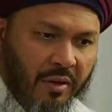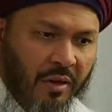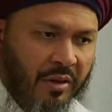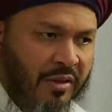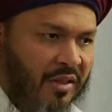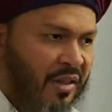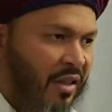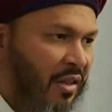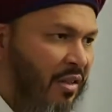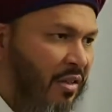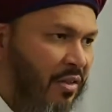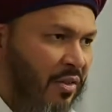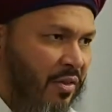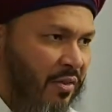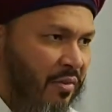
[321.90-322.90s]
all
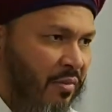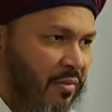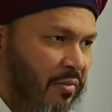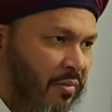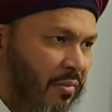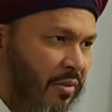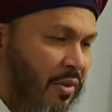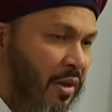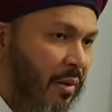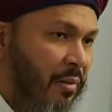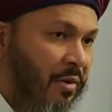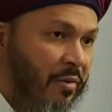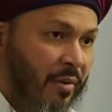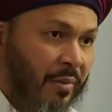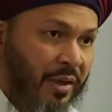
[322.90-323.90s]
sickness is
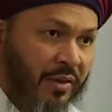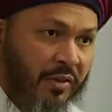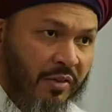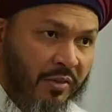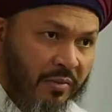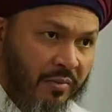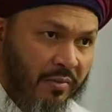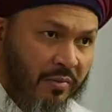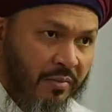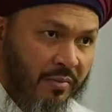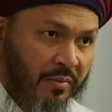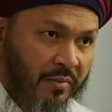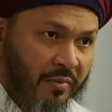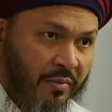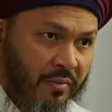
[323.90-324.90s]
coming from us,
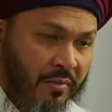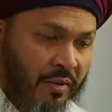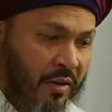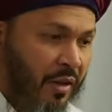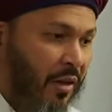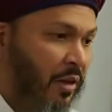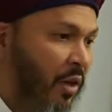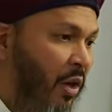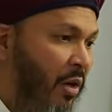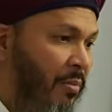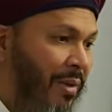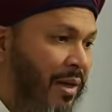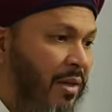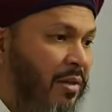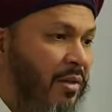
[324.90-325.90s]
and
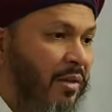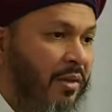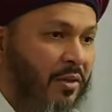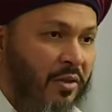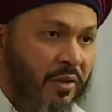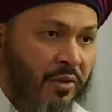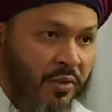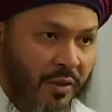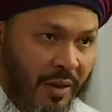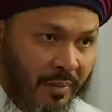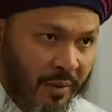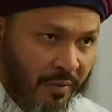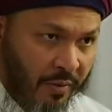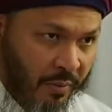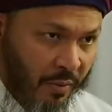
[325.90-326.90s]
all medicine is also
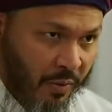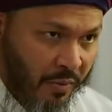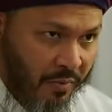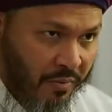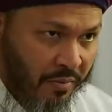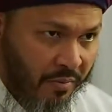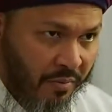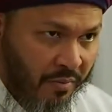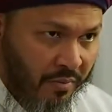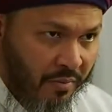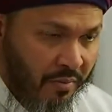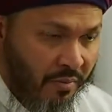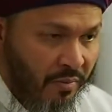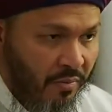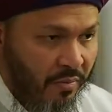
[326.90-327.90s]
coming from you.
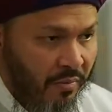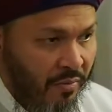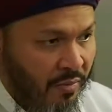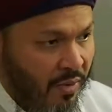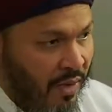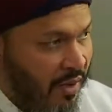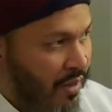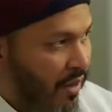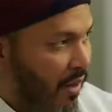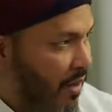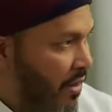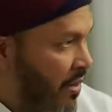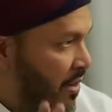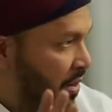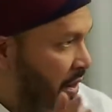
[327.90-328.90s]
Saying
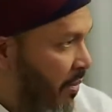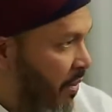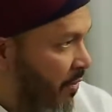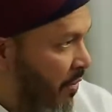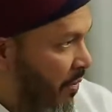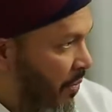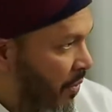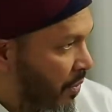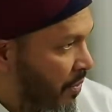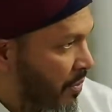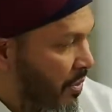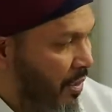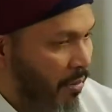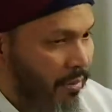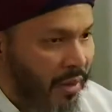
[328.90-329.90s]
sickness is coming from
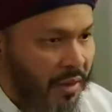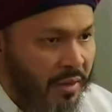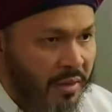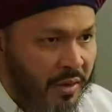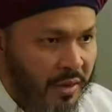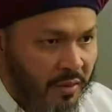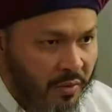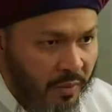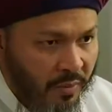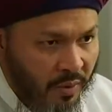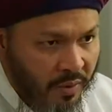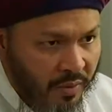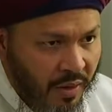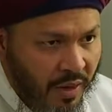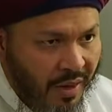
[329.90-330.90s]
you, medicine is
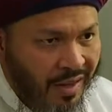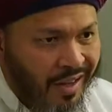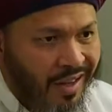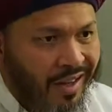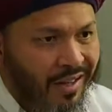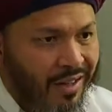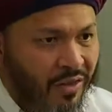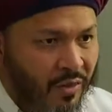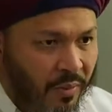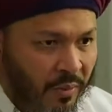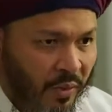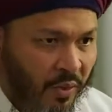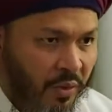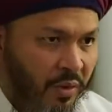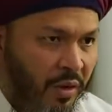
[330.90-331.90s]
from you, hell is
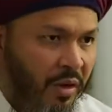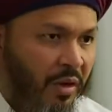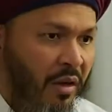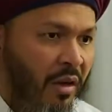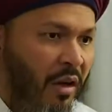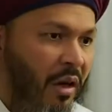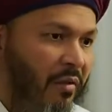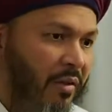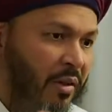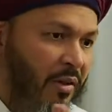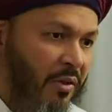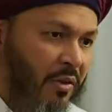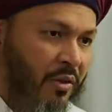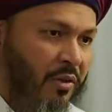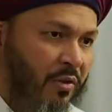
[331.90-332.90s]
from you,
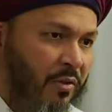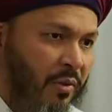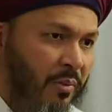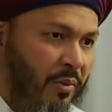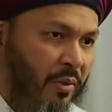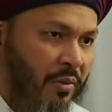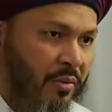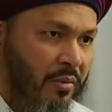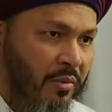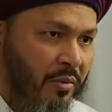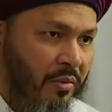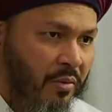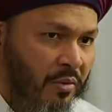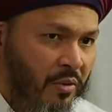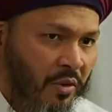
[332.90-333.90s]
heaven is also from you.
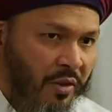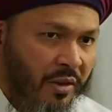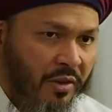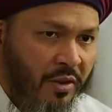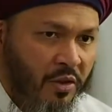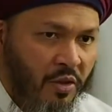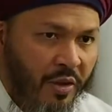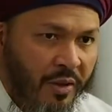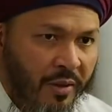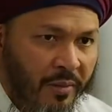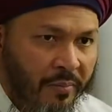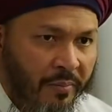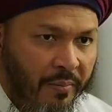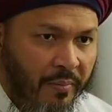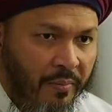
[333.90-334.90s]
Jannat and
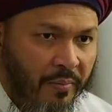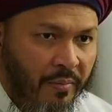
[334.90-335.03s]
Jahannam.